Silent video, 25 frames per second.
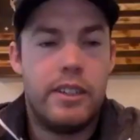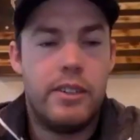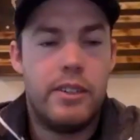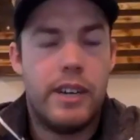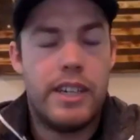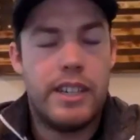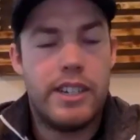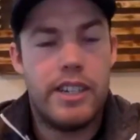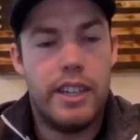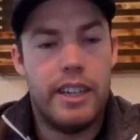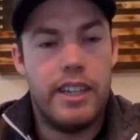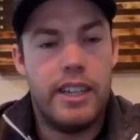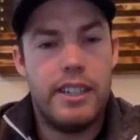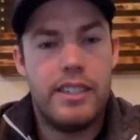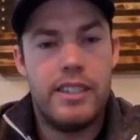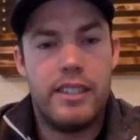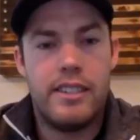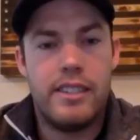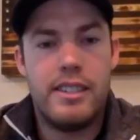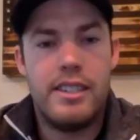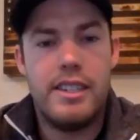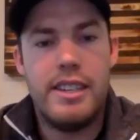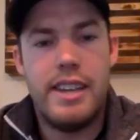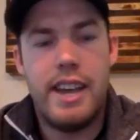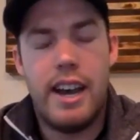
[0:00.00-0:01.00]
question. It
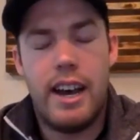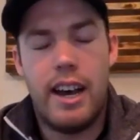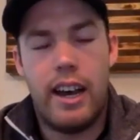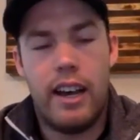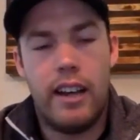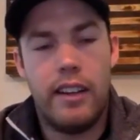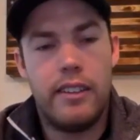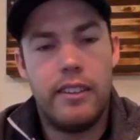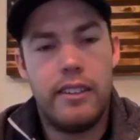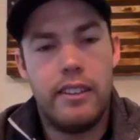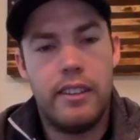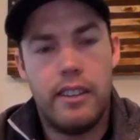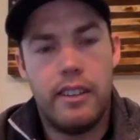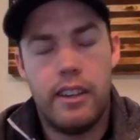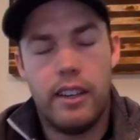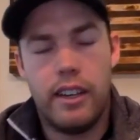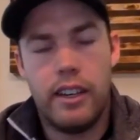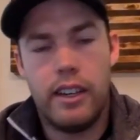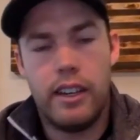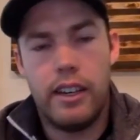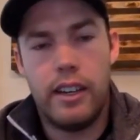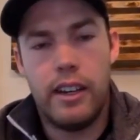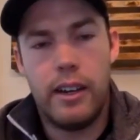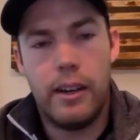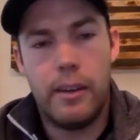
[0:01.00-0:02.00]
does not.
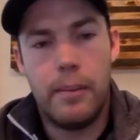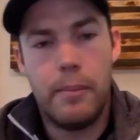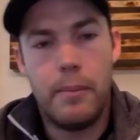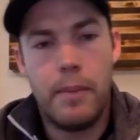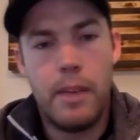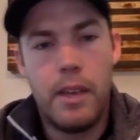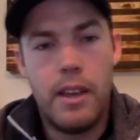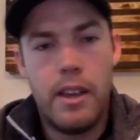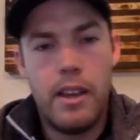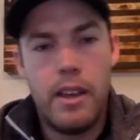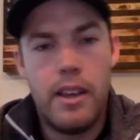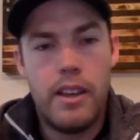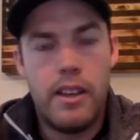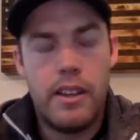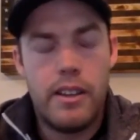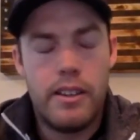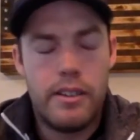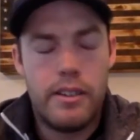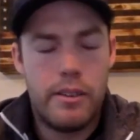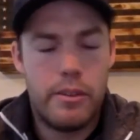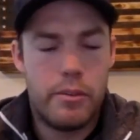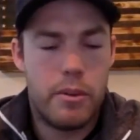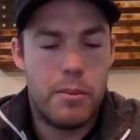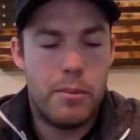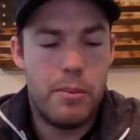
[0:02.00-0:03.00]

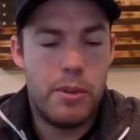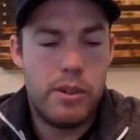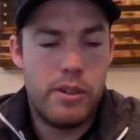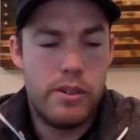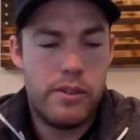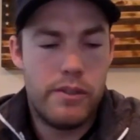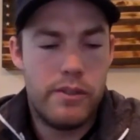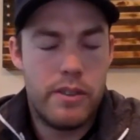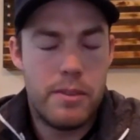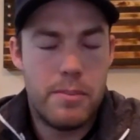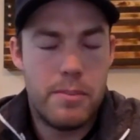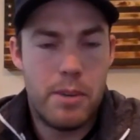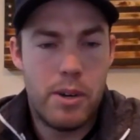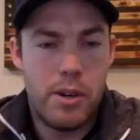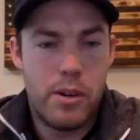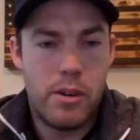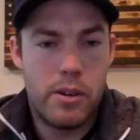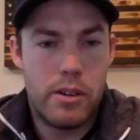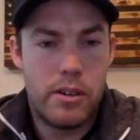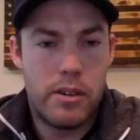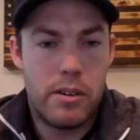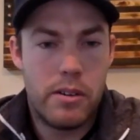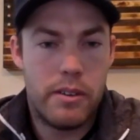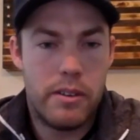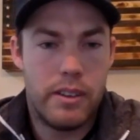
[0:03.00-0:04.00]
To remove the
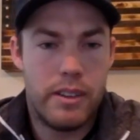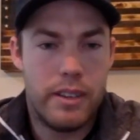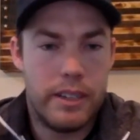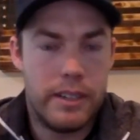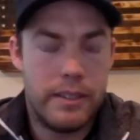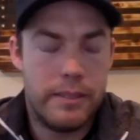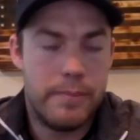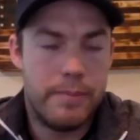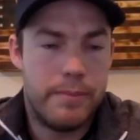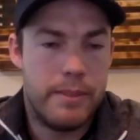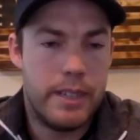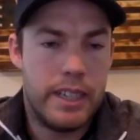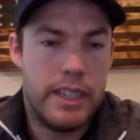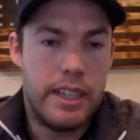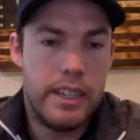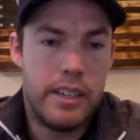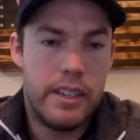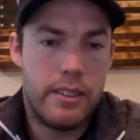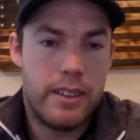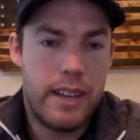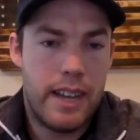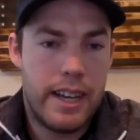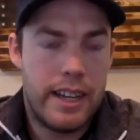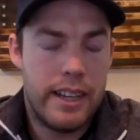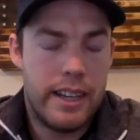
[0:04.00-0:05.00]
motor, the gear
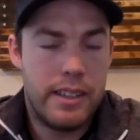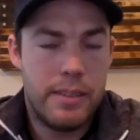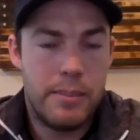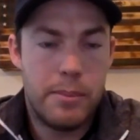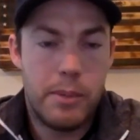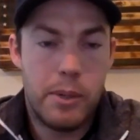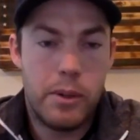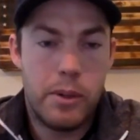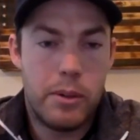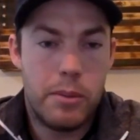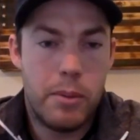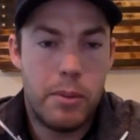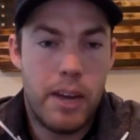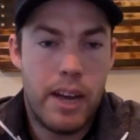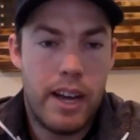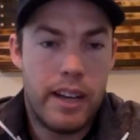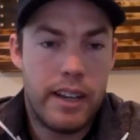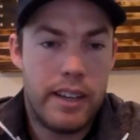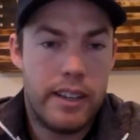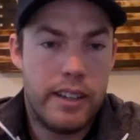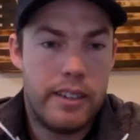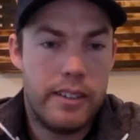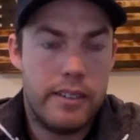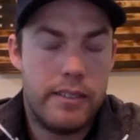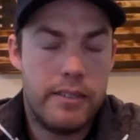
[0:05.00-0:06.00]
leg and the motor
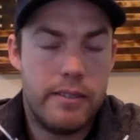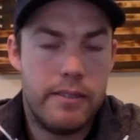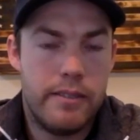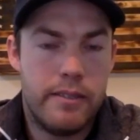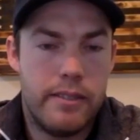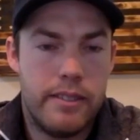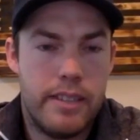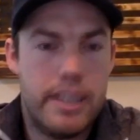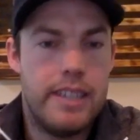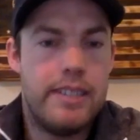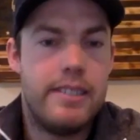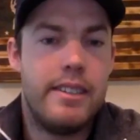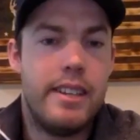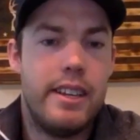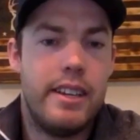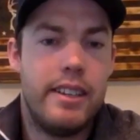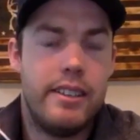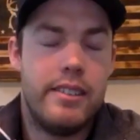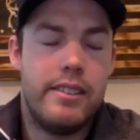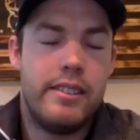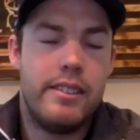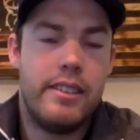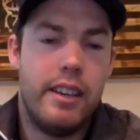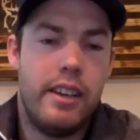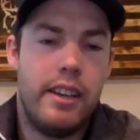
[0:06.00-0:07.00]
bracket, they stay
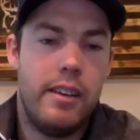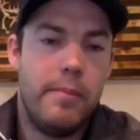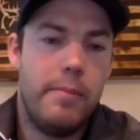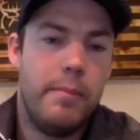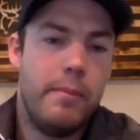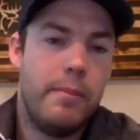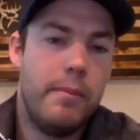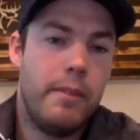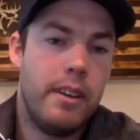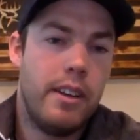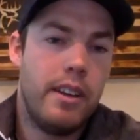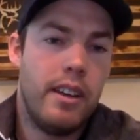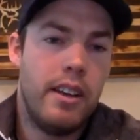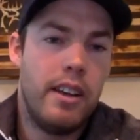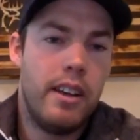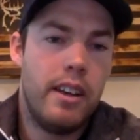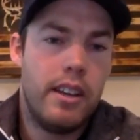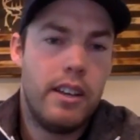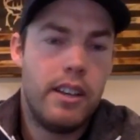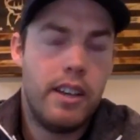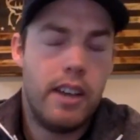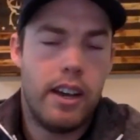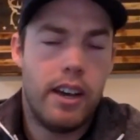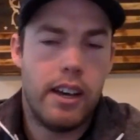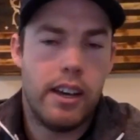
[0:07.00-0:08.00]
the same.
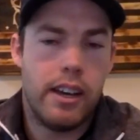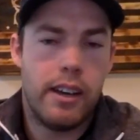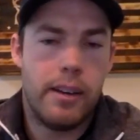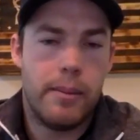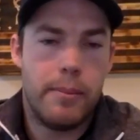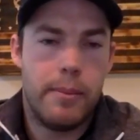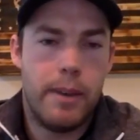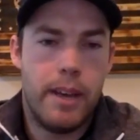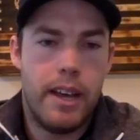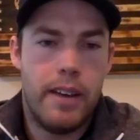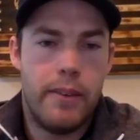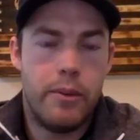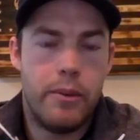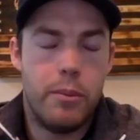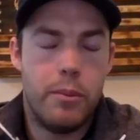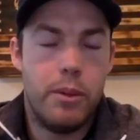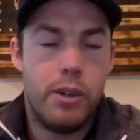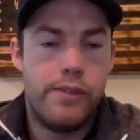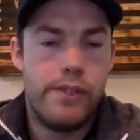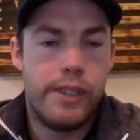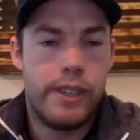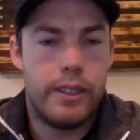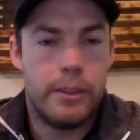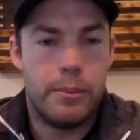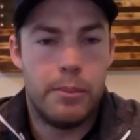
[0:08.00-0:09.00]
And
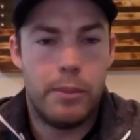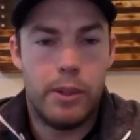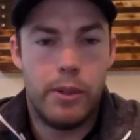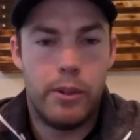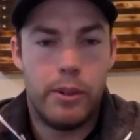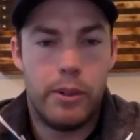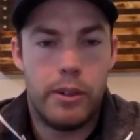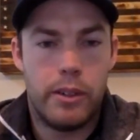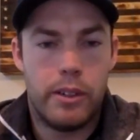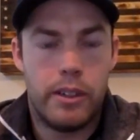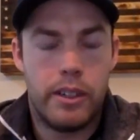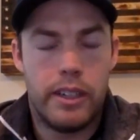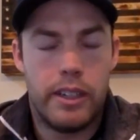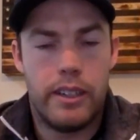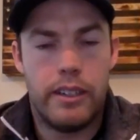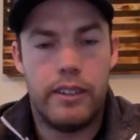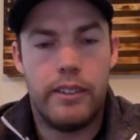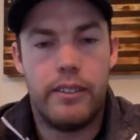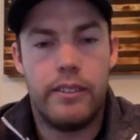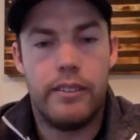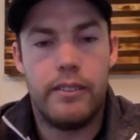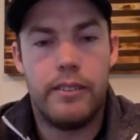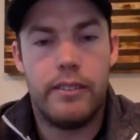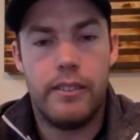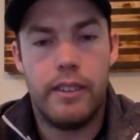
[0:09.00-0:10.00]
removing the motor
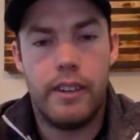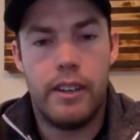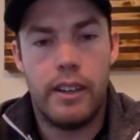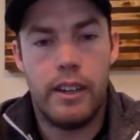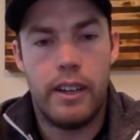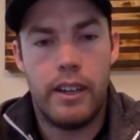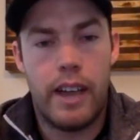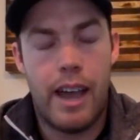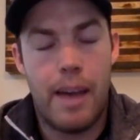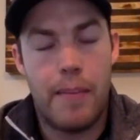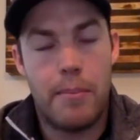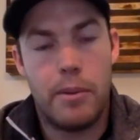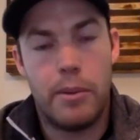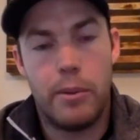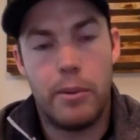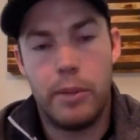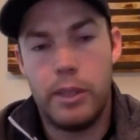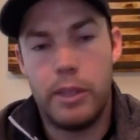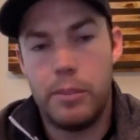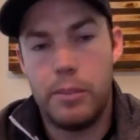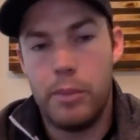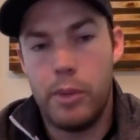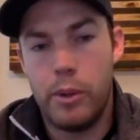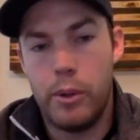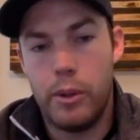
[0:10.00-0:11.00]
can happen with
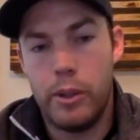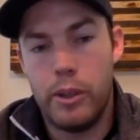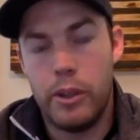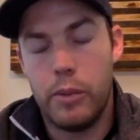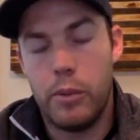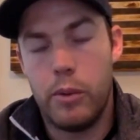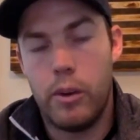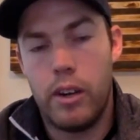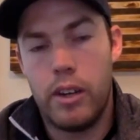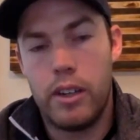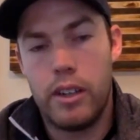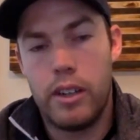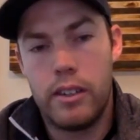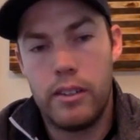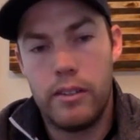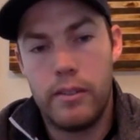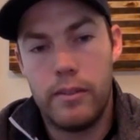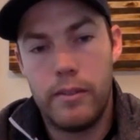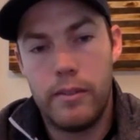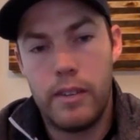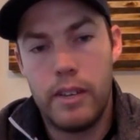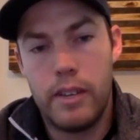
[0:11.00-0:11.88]
the boat in the water.